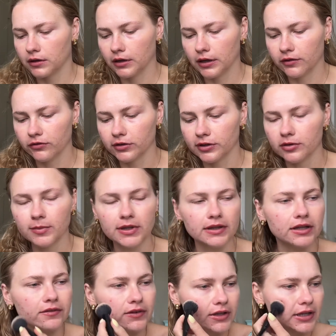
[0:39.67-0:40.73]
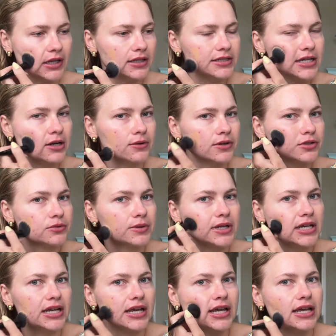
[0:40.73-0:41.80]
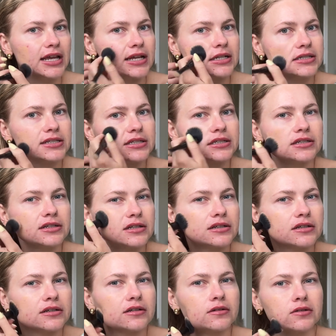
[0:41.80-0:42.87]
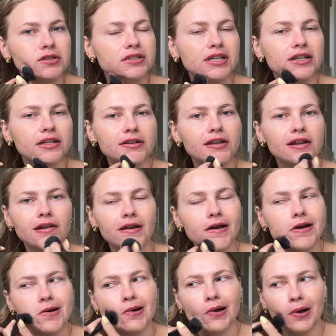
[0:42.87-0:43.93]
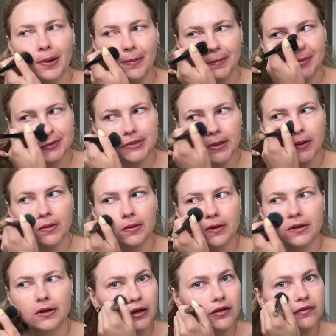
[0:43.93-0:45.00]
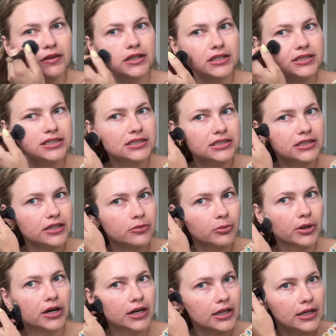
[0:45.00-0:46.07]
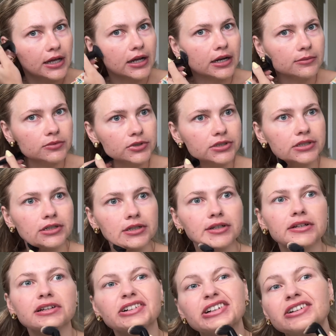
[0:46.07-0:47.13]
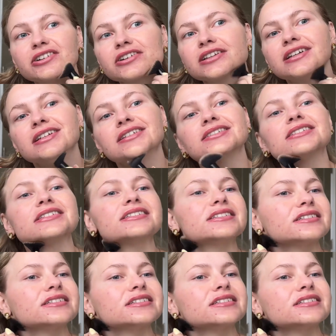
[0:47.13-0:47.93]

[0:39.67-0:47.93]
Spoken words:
I've really been loving that Tower 28 skin tint, so if this doesn't compare to that, I'm just gonna declutter this.